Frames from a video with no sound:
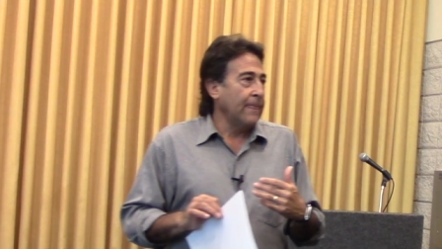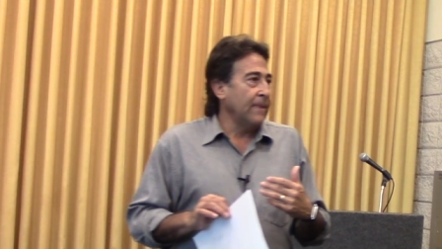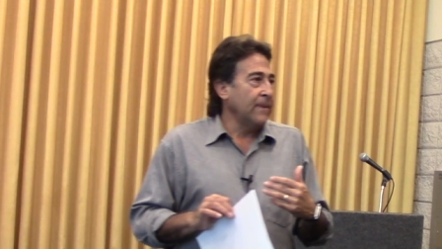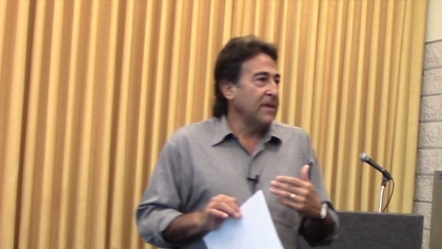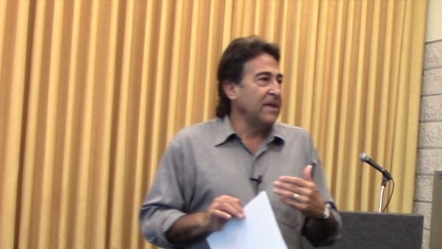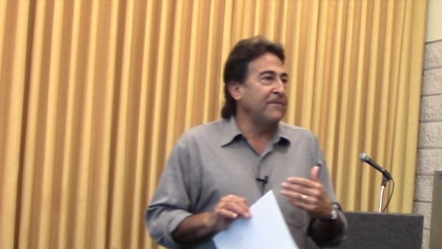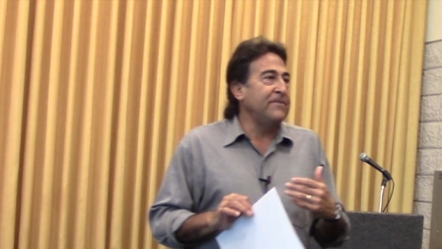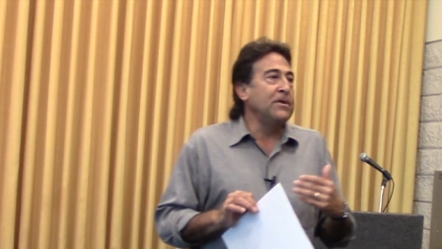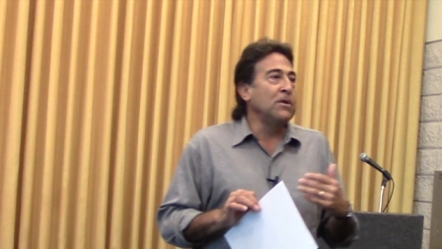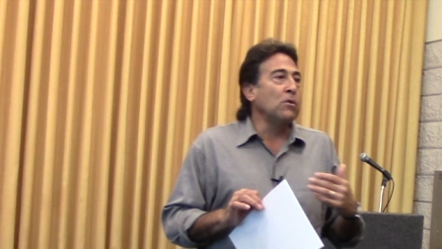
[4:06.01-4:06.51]

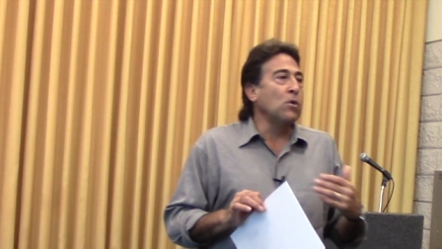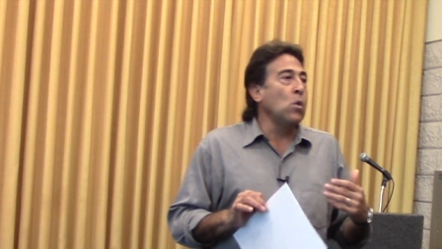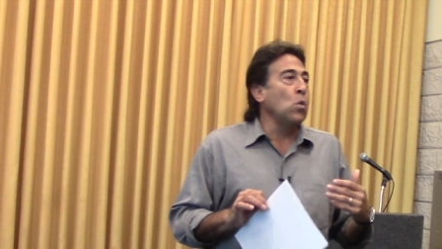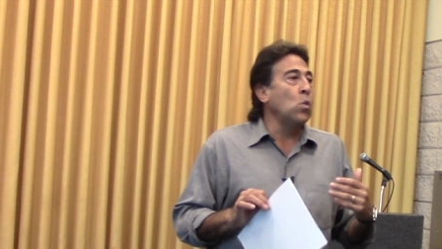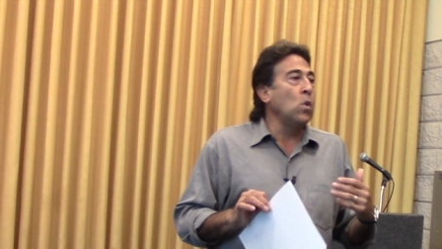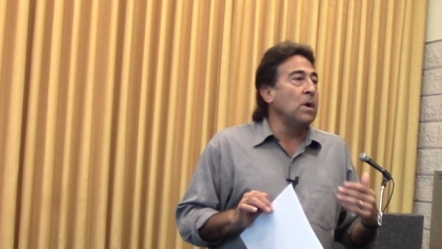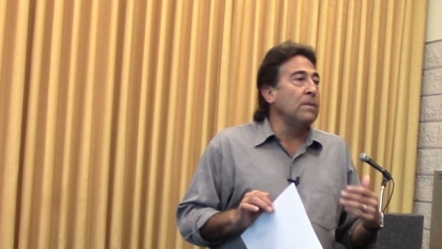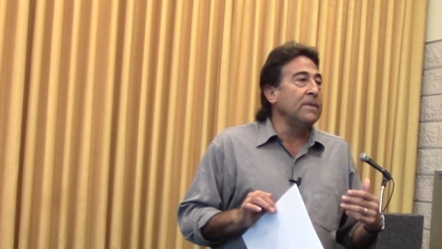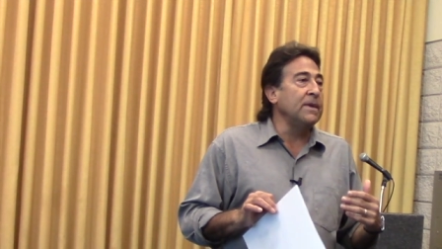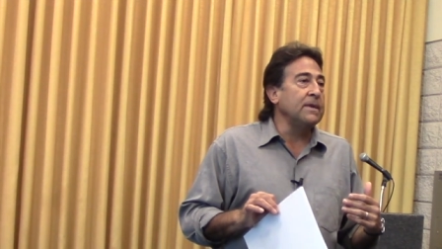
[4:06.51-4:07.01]
If you're a
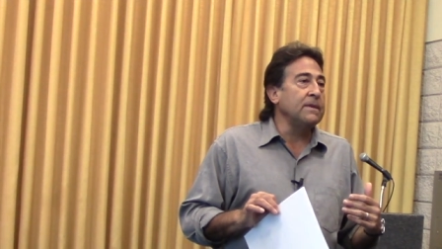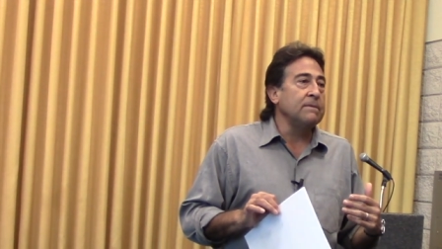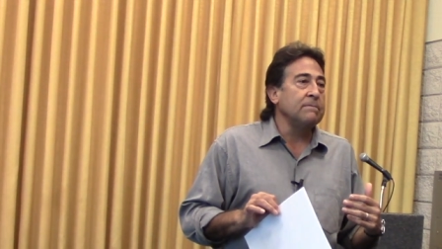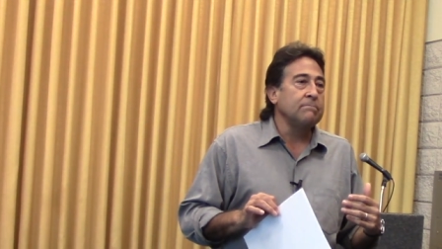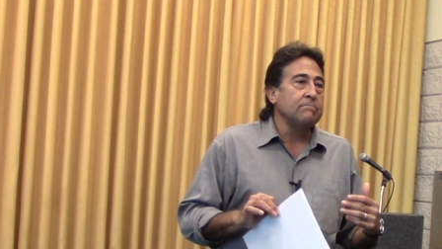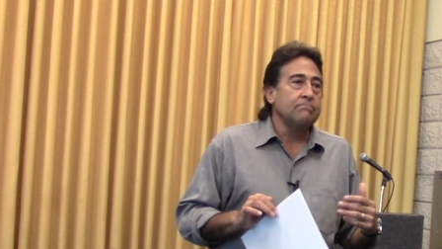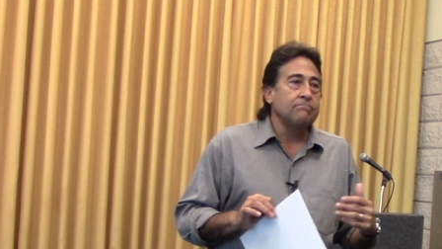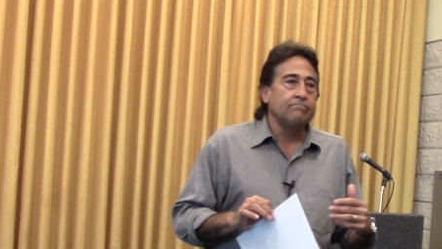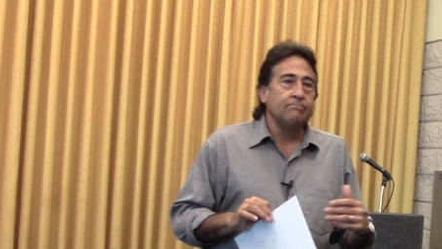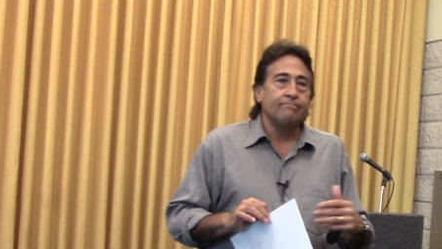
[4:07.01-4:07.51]

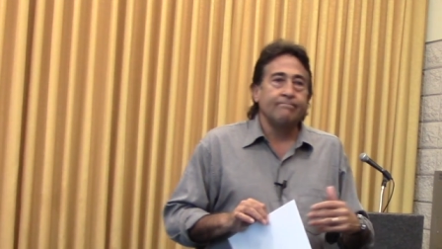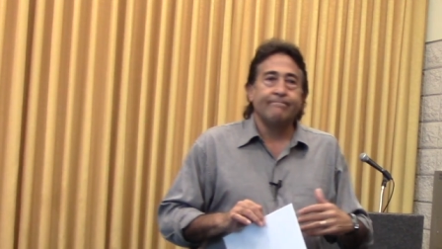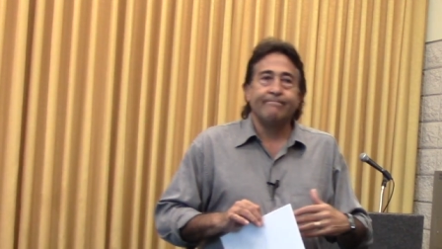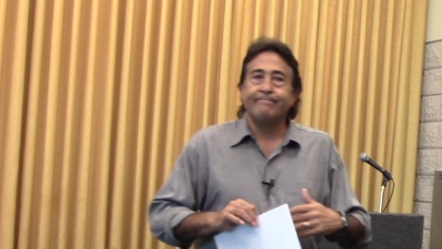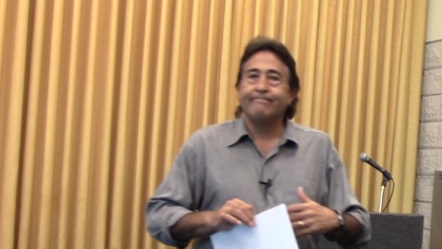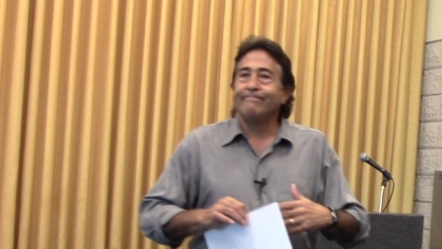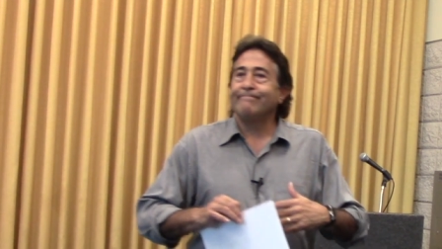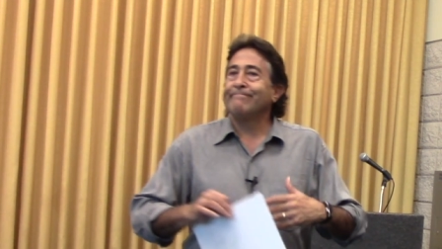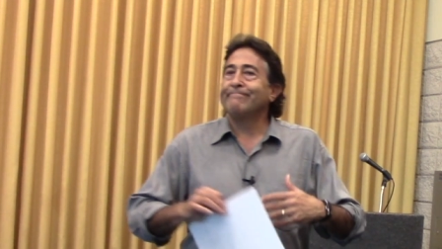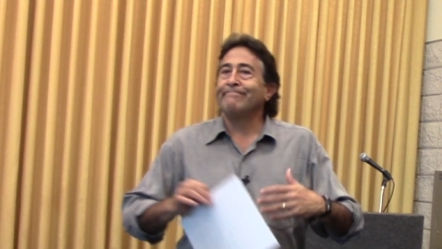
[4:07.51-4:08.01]
woman,
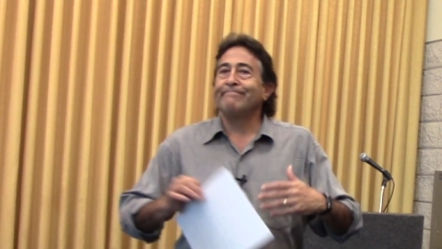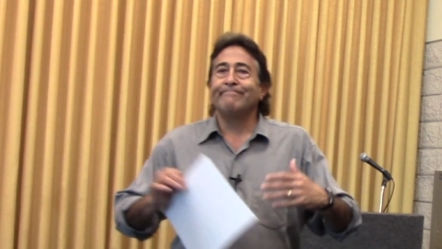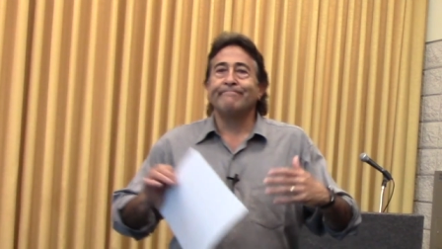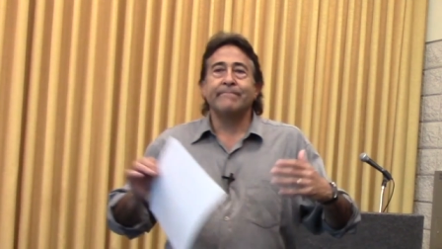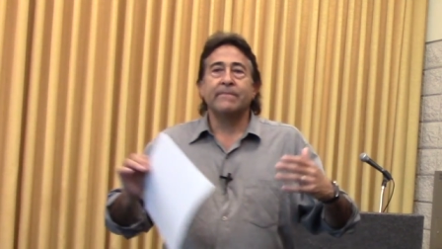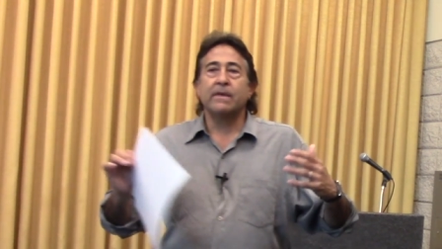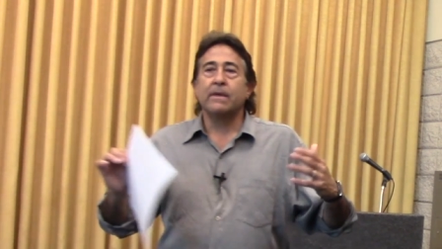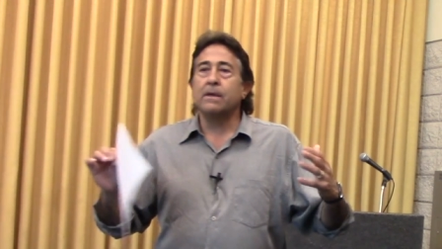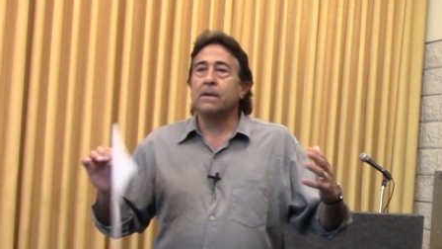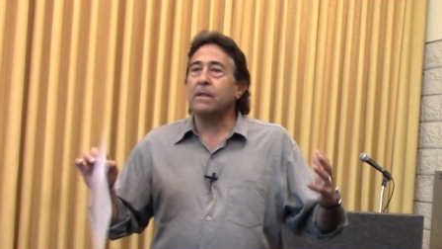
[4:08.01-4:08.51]

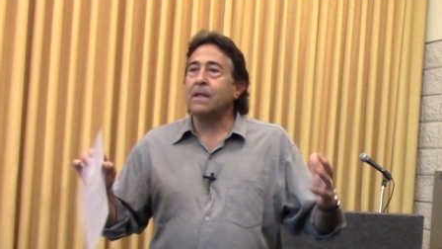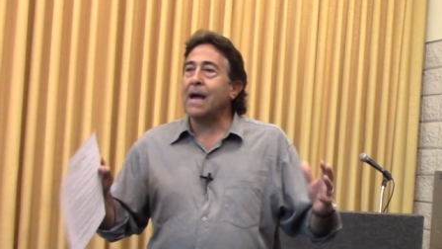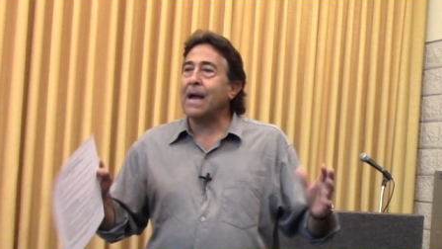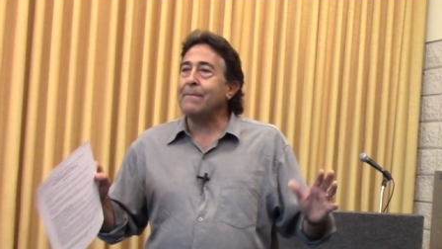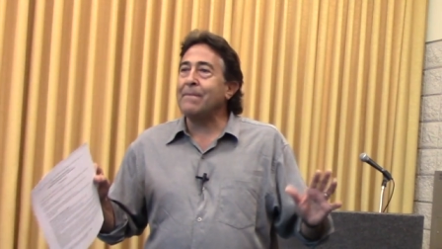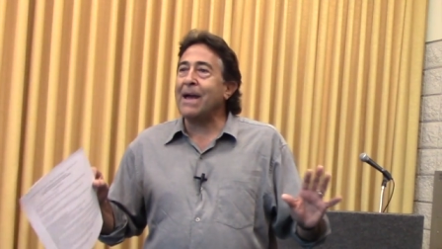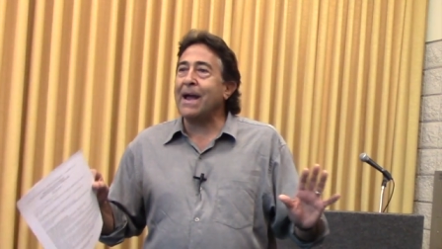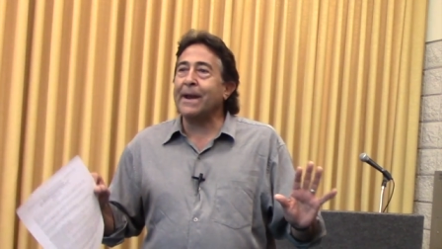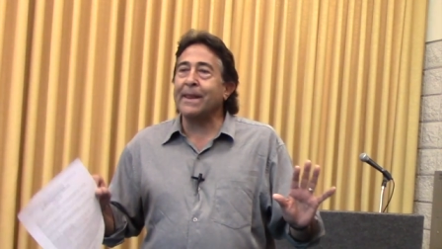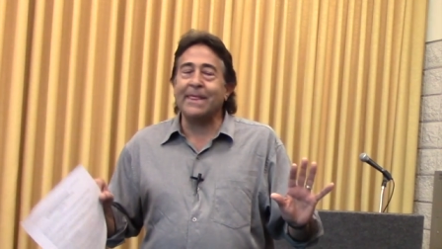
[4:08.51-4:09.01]

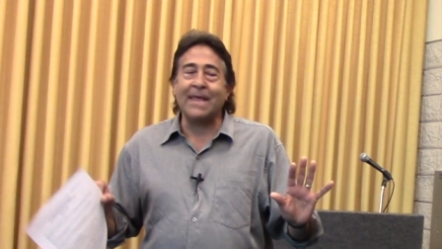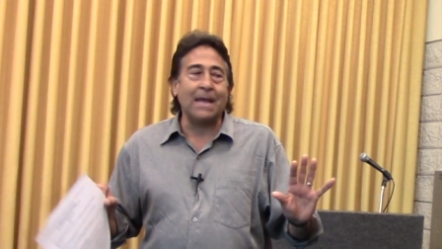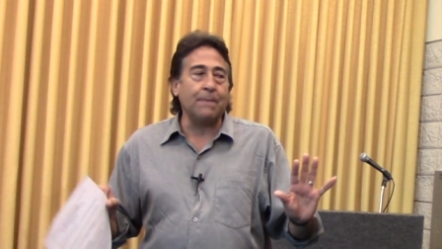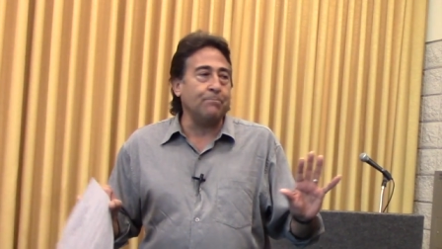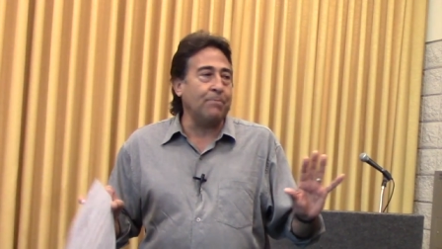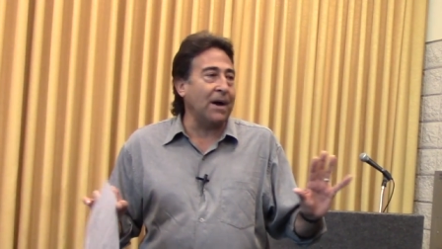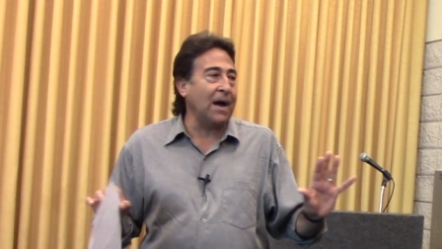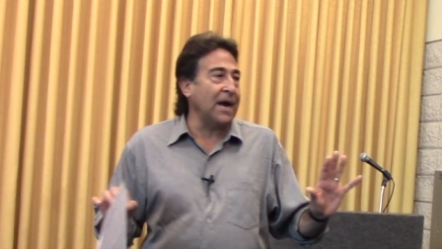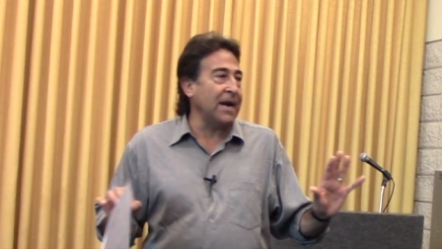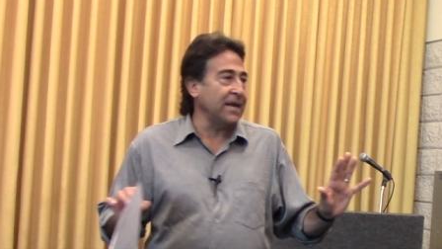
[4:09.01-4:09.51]
climb out of
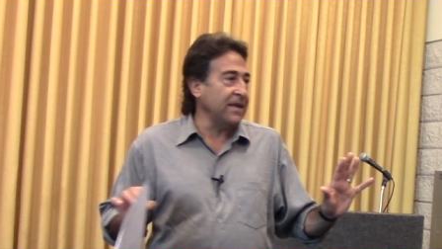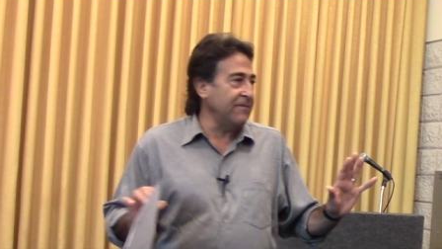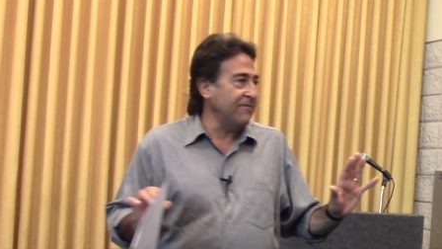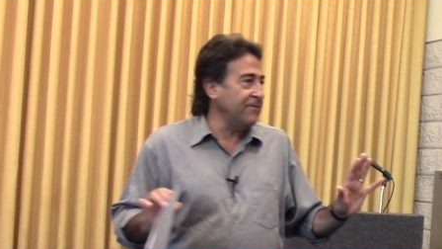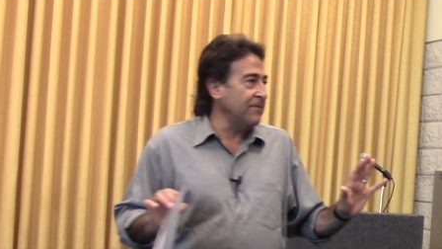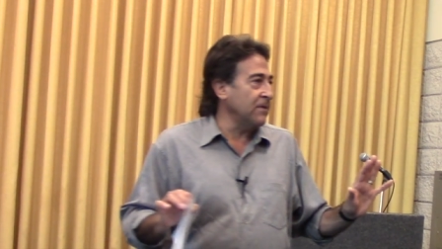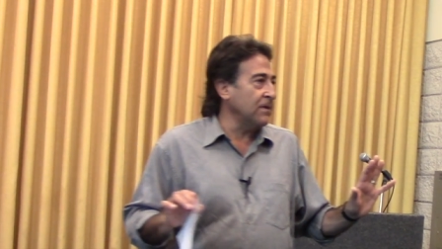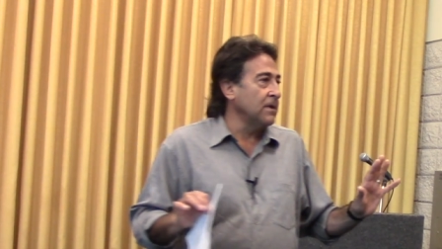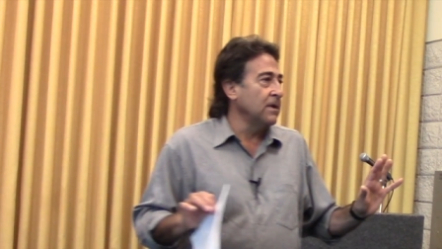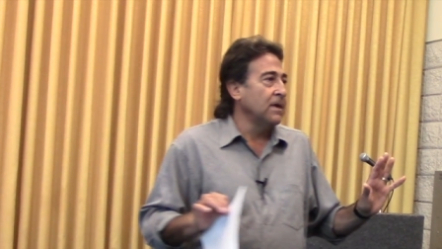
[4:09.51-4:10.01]
that body
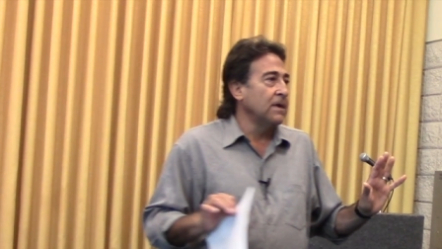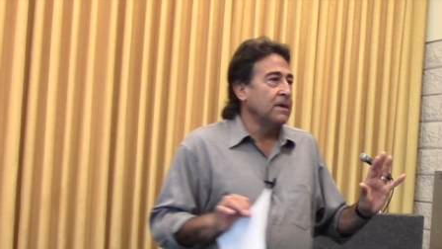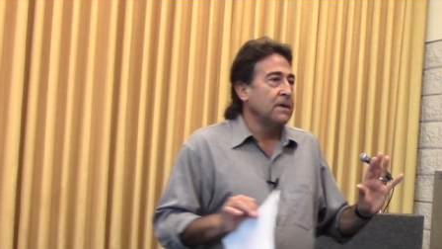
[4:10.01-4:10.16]
for